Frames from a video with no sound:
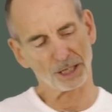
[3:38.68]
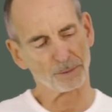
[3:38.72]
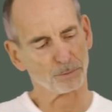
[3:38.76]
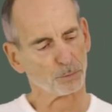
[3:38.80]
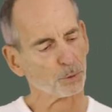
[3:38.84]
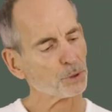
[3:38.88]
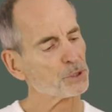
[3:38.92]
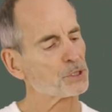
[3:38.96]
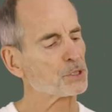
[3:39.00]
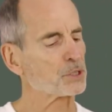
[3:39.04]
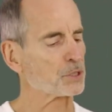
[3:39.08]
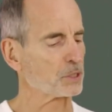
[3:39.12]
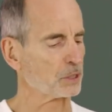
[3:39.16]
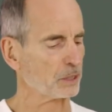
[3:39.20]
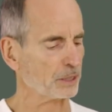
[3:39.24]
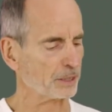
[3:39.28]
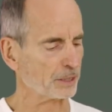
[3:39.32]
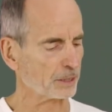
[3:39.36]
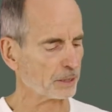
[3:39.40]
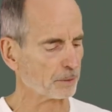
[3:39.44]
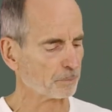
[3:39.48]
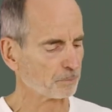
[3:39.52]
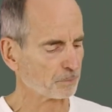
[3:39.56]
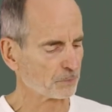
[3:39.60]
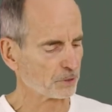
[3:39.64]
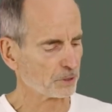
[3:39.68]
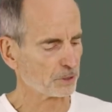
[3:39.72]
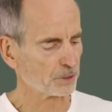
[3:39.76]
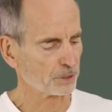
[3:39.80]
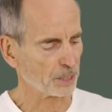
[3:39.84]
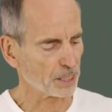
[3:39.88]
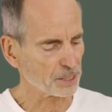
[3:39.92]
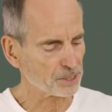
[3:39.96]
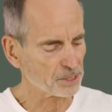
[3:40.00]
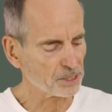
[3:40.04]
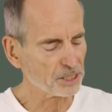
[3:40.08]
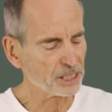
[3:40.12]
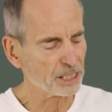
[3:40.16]
we finished discussing the
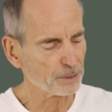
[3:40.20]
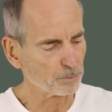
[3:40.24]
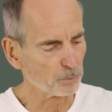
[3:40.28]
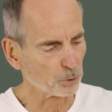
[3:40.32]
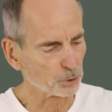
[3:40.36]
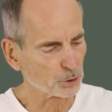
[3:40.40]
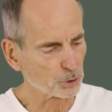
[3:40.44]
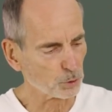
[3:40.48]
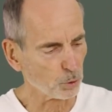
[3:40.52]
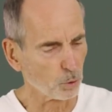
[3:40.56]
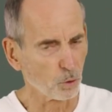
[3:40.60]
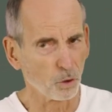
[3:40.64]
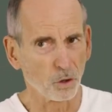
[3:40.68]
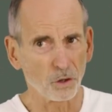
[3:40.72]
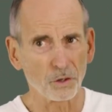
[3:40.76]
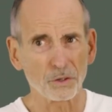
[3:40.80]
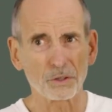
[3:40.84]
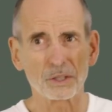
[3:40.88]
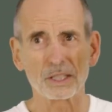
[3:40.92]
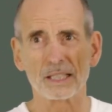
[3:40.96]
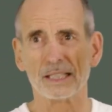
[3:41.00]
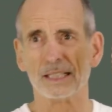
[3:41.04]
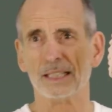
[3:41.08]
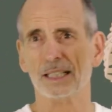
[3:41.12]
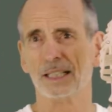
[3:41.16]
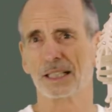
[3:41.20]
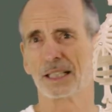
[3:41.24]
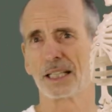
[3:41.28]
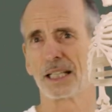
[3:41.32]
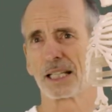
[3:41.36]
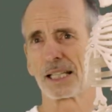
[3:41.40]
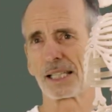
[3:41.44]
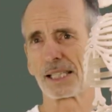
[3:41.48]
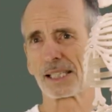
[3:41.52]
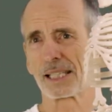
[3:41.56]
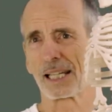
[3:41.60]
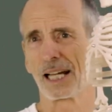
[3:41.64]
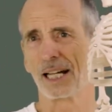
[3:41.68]
muscles. Essentially, these are the
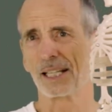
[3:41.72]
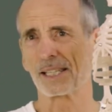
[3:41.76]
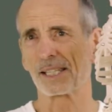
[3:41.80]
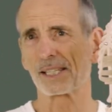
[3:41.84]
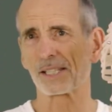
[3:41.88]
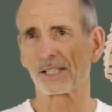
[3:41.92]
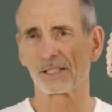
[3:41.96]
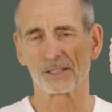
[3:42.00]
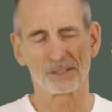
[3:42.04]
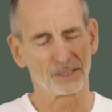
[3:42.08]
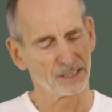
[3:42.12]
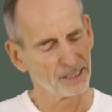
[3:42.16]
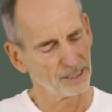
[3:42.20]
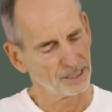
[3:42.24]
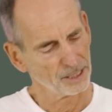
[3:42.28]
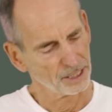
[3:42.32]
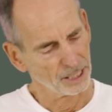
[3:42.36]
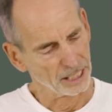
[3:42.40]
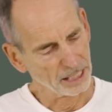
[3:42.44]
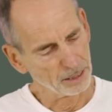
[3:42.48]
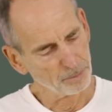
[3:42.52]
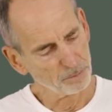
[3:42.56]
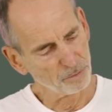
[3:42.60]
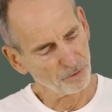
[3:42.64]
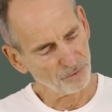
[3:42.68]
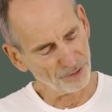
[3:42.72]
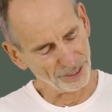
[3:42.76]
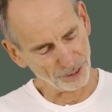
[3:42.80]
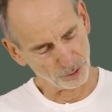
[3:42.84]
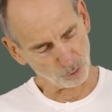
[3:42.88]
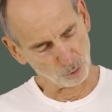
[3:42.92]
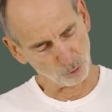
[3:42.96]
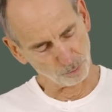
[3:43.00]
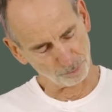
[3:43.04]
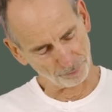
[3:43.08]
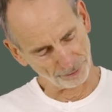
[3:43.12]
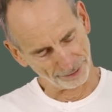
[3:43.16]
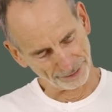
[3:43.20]
engines that set the entire system into
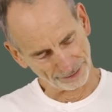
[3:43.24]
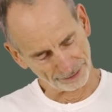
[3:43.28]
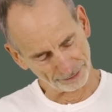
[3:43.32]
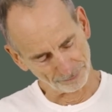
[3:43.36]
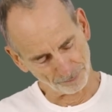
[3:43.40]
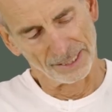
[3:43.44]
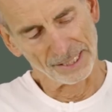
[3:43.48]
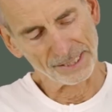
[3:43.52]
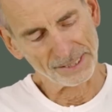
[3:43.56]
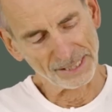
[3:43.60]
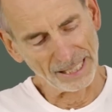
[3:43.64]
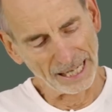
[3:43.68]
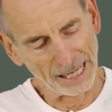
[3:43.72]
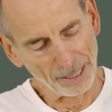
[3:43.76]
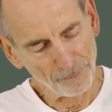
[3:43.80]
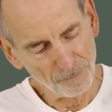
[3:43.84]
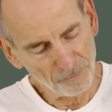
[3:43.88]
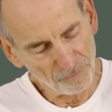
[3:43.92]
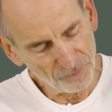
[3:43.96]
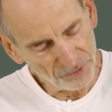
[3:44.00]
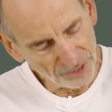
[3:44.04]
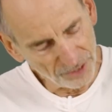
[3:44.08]
motion. But when looking